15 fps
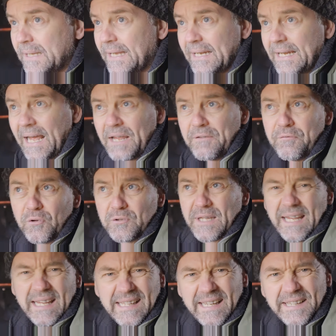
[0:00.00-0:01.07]
And I thought,
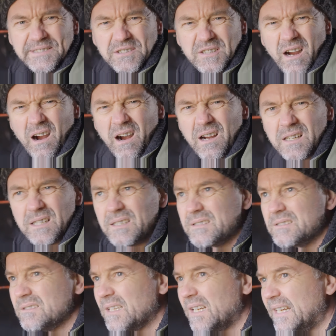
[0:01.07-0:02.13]
in his
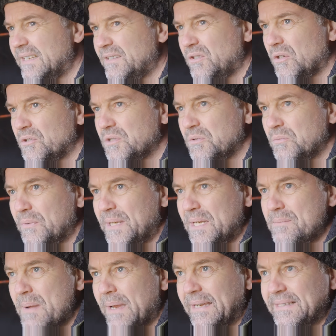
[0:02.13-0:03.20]
garden, it doesn't really
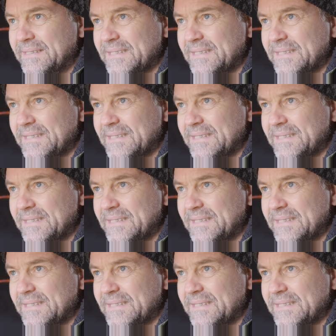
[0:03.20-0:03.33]
make